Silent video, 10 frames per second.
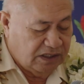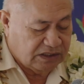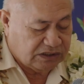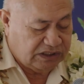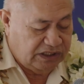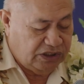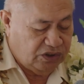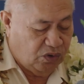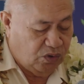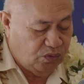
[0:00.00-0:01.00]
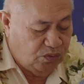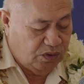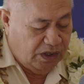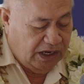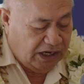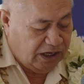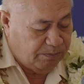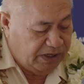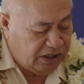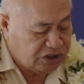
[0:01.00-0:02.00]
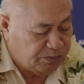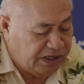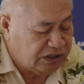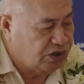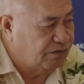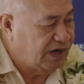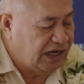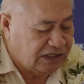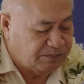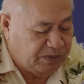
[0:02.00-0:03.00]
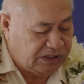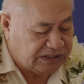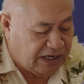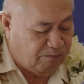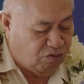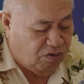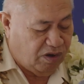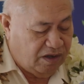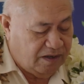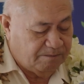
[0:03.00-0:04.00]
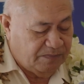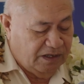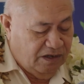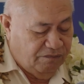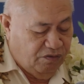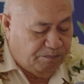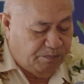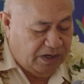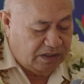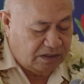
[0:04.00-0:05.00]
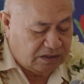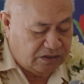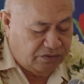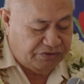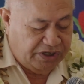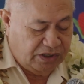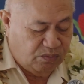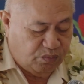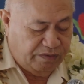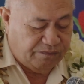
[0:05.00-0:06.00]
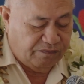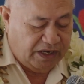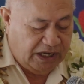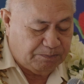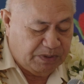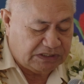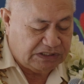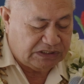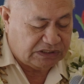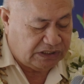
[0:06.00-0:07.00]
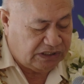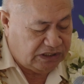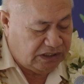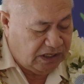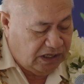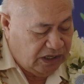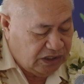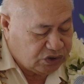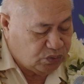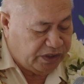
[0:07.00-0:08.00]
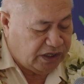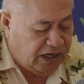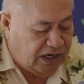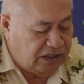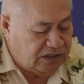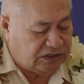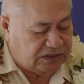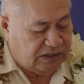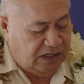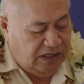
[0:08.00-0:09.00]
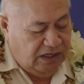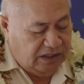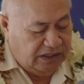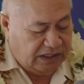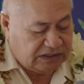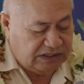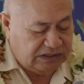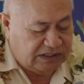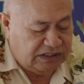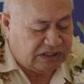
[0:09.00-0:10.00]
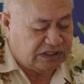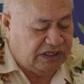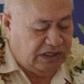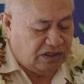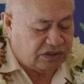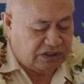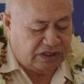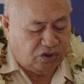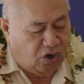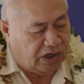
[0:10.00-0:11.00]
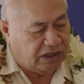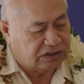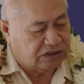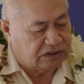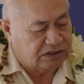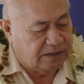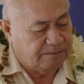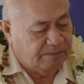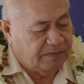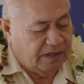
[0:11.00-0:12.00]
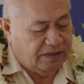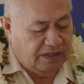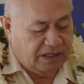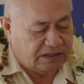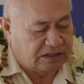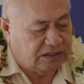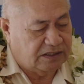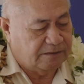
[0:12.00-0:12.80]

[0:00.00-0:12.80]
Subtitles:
CEO, and management of Lakapi Samoa for partnering with APTC to enhance the existing skills and knowledge that